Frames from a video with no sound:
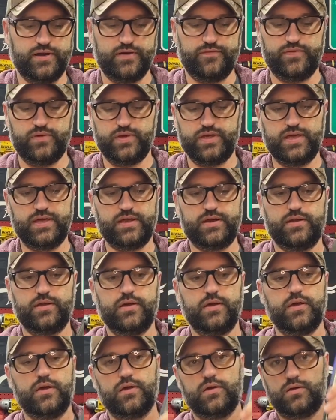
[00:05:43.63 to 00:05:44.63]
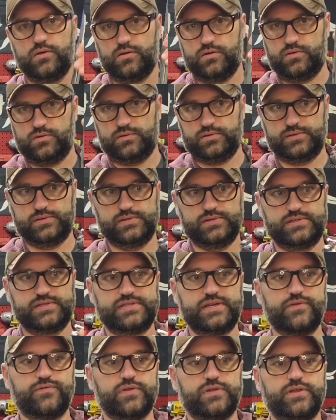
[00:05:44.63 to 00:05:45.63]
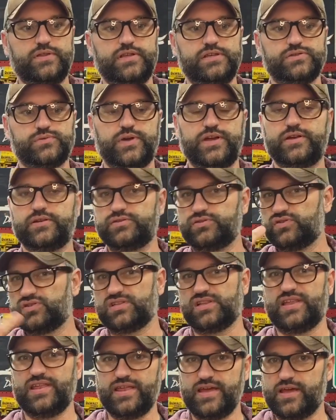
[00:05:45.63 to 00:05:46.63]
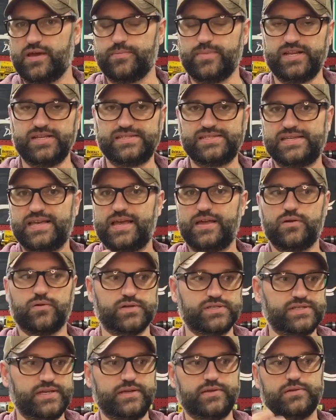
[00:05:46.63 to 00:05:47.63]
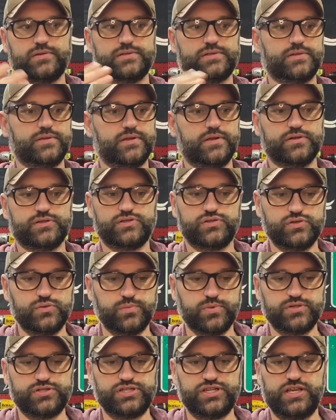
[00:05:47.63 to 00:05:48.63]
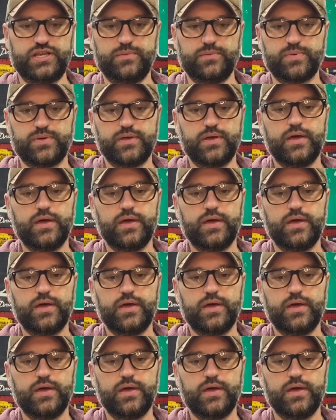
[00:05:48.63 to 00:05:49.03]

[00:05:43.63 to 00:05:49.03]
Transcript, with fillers: If you get several of these rails, usually they come in a set or singles. They're super cheap.